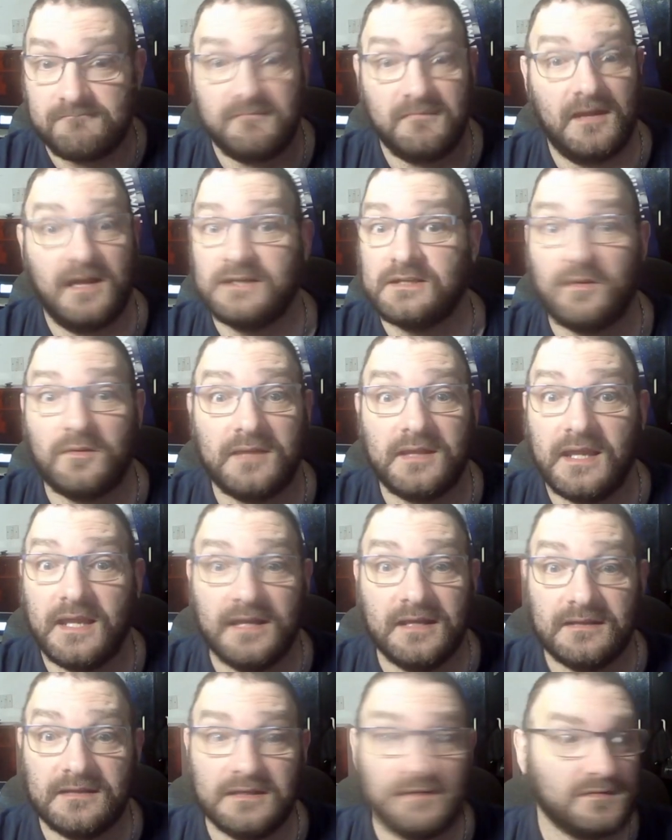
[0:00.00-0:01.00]
I don't
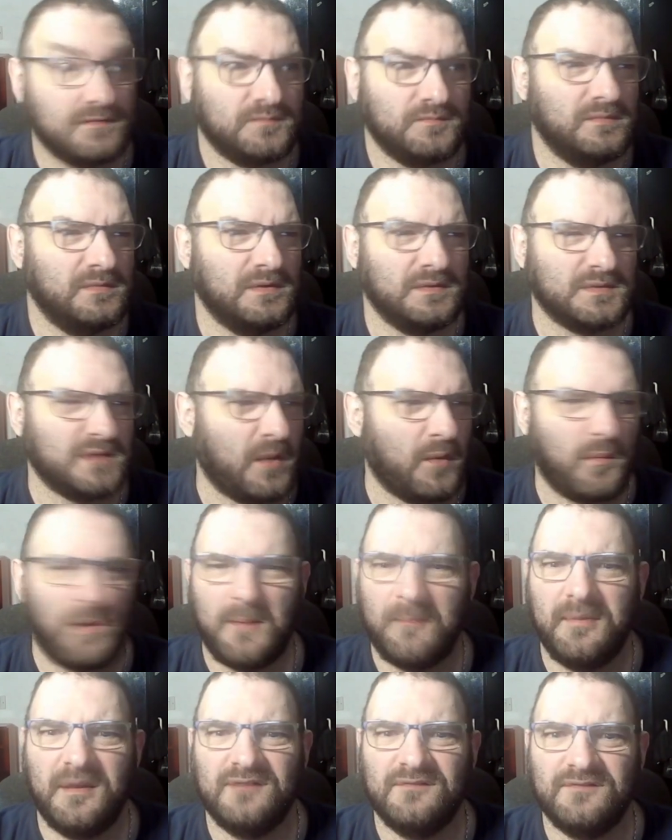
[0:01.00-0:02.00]
care. It was it was like one
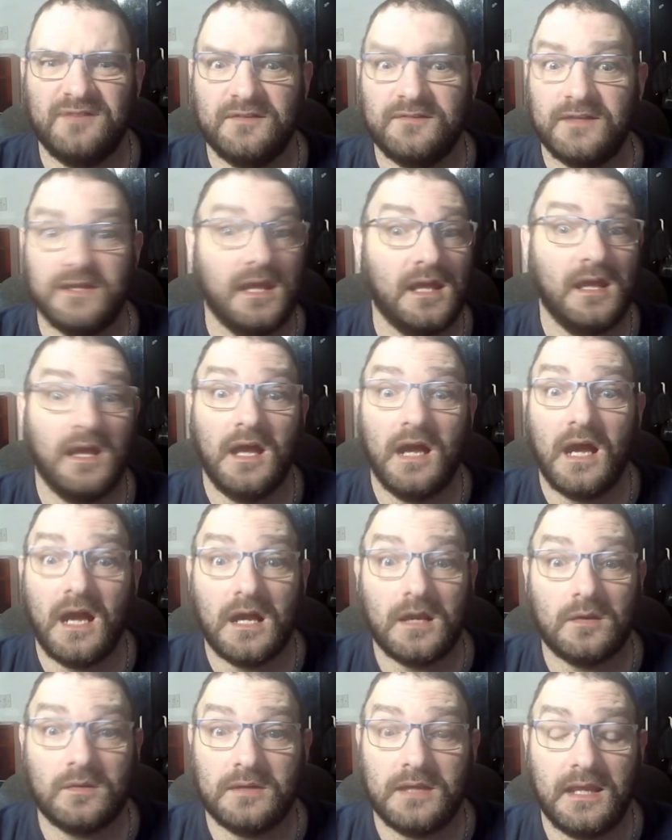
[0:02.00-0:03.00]
pound fifty. I
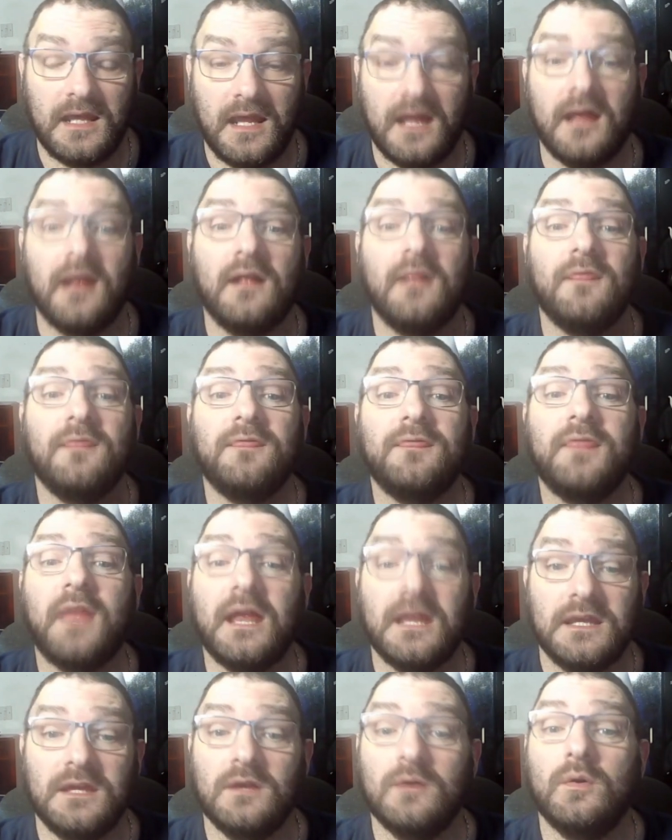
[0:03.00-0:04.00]
don't care.
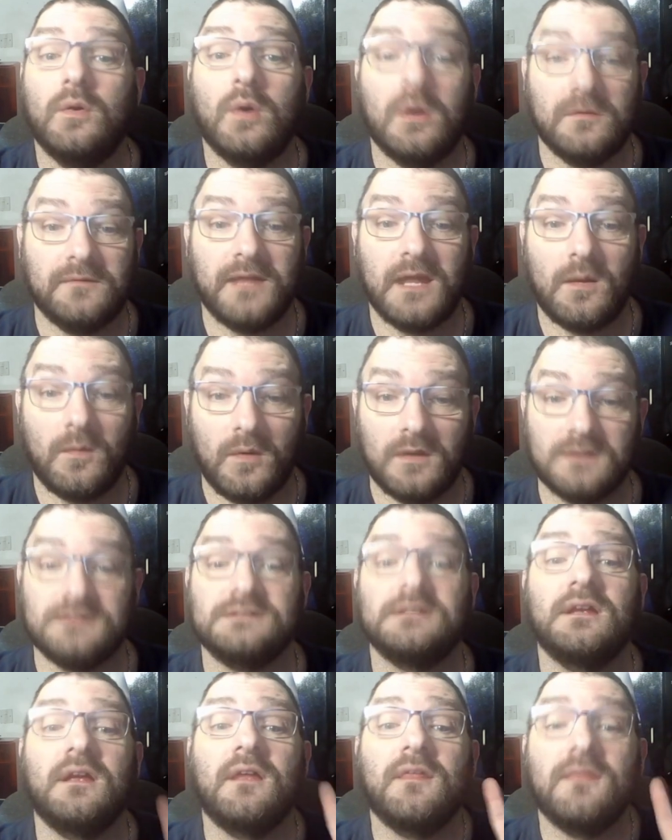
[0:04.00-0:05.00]
Thank you, whoever that was.
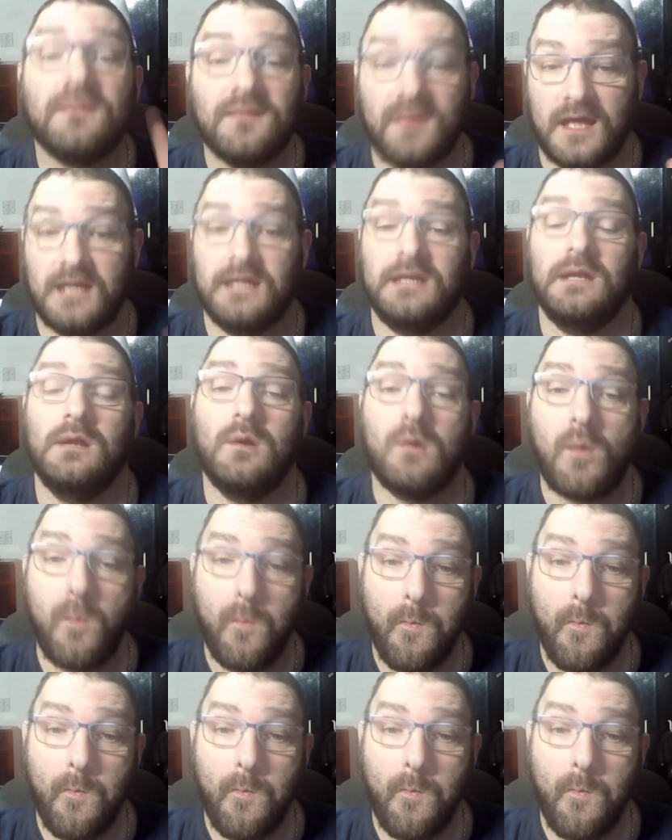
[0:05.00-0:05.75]
Thank you.